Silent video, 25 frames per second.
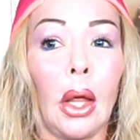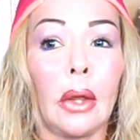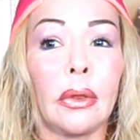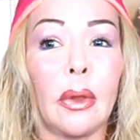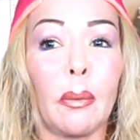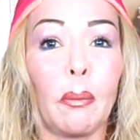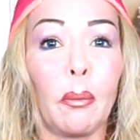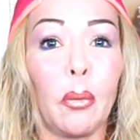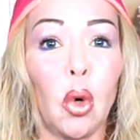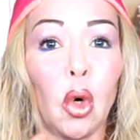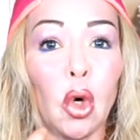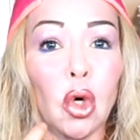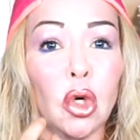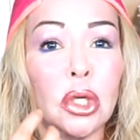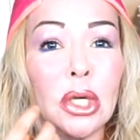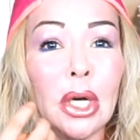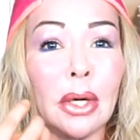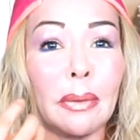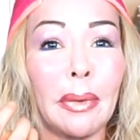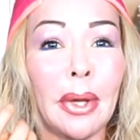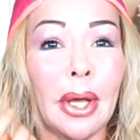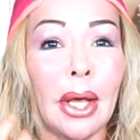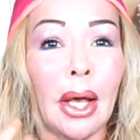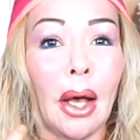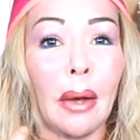the pores are
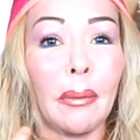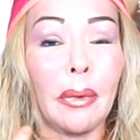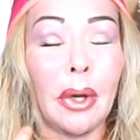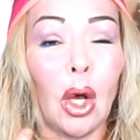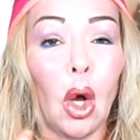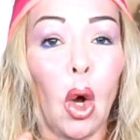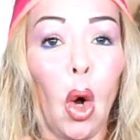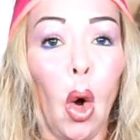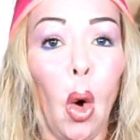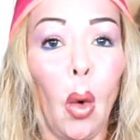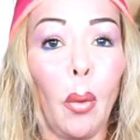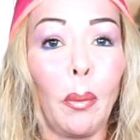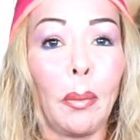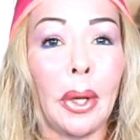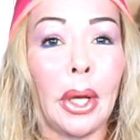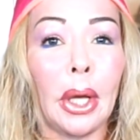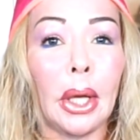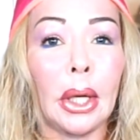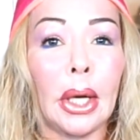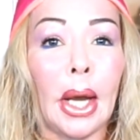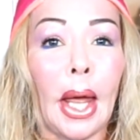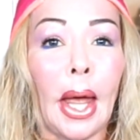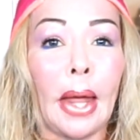becoming open,